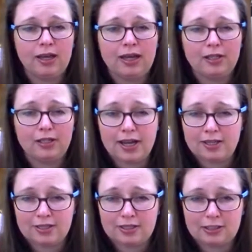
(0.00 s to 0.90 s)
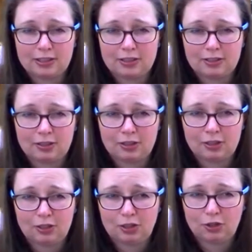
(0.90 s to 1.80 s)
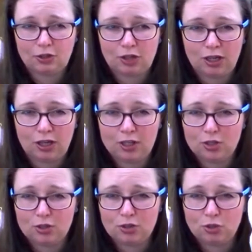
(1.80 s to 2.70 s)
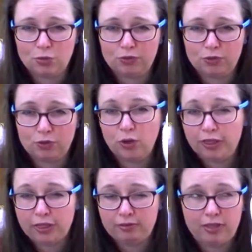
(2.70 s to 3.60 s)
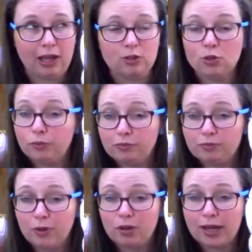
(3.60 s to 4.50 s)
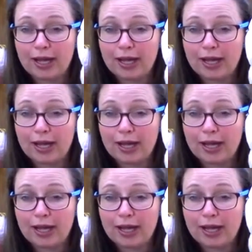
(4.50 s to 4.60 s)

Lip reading: and yes, it is suitable for things up more than